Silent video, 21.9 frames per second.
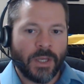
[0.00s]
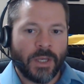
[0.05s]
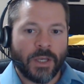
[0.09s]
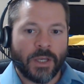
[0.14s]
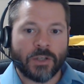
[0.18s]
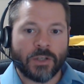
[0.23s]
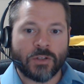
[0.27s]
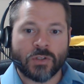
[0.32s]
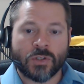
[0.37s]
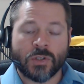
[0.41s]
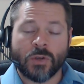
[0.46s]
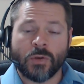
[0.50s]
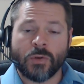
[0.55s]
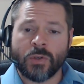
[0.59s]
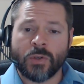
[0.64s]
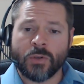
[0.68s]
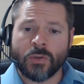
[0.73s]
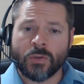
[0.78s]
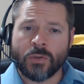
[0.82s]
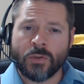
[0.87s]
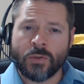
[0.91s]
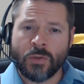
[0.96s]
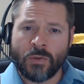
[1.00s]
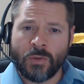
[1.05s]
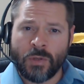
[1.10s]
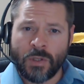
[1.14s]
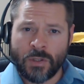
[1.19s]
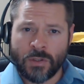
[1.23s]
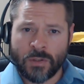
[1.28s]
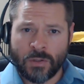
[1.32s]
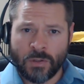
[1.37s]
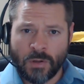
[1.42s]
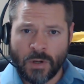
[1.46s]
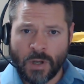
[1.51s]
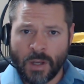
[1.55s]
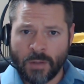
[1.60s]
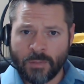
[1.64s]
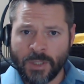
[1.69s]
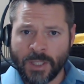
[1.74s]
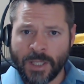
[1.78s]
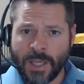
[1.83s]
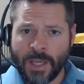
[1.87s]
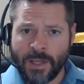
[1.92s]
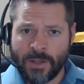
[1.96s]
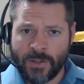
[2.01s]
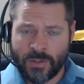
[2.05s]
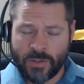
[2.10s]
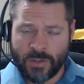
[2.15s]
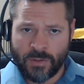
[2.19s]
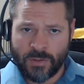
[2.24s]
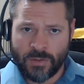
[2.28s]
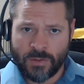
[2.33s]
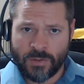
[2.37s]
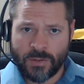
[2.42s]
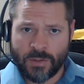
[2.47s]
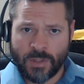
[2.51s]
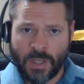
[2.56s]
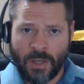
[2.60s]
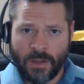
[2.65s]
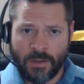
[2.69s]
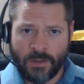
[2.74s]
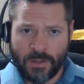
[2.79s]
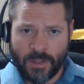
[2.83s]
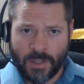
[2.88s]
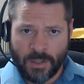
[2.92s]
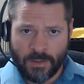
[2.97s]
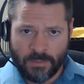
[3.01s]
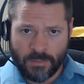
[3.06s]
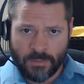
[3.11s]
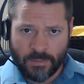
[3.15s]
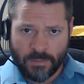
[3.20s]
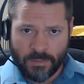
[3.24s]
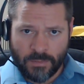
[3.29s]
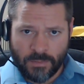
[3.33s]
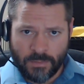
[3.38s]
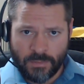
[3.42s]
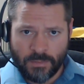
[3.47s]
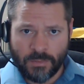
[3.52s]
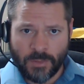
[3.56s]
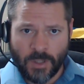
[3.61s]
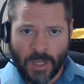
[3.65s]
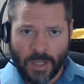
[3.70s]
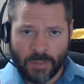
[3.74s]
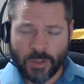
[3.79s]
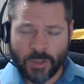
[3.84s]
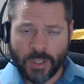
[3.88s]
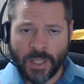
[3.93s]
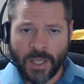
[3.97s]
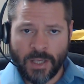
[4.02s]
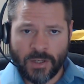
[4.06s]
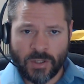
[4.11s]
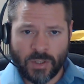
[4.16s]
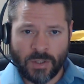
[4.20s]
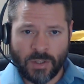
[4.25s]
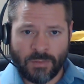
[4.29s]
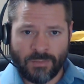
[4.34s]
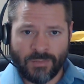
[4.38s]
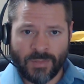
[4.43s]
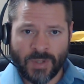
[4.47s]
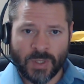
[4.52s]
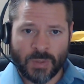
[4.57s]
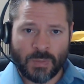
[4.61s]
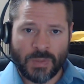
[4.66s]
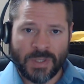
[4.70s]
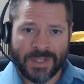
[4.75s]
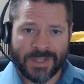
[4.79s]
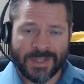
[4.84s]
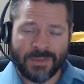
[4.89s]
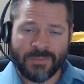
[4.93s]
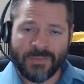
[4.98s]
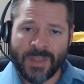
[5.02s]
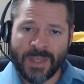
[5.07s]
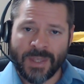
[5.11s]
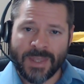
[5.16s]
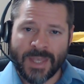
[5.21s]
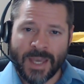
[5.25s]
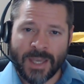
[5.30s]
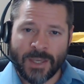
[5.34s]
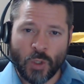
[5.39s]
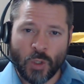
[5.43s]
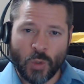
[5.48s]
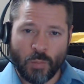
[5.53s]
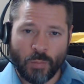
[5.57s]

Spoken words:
And so your duties and your obligations, that obligation must be something that you